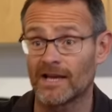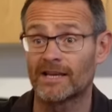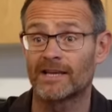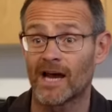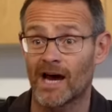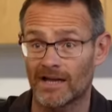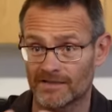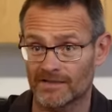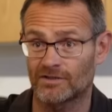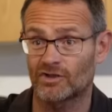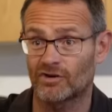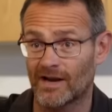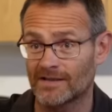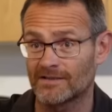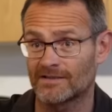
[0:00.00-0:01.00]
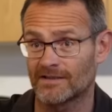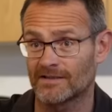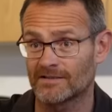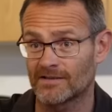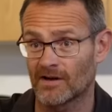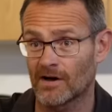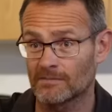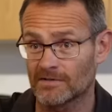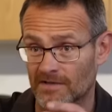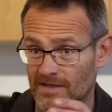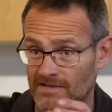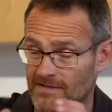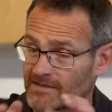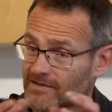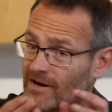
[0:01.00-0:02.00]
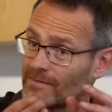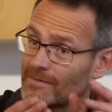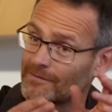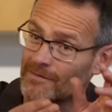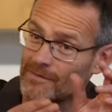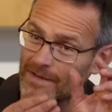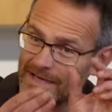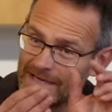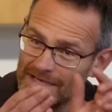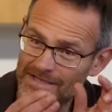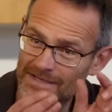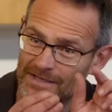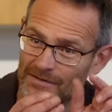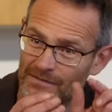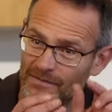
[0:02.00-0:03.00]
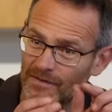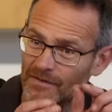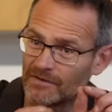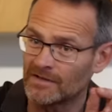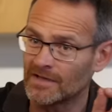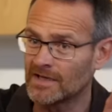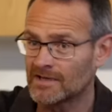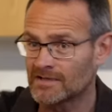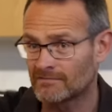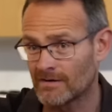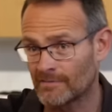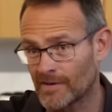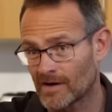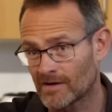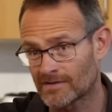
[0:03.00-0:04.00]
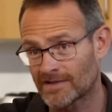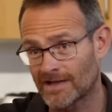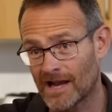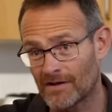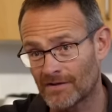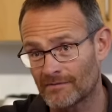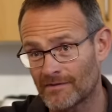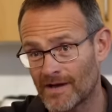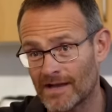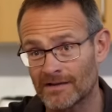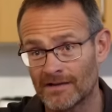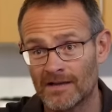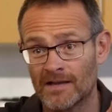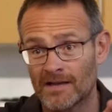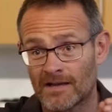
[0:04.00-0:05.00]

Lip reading: Their gut transient time, so that's the time from eating the food to it passing out the vent,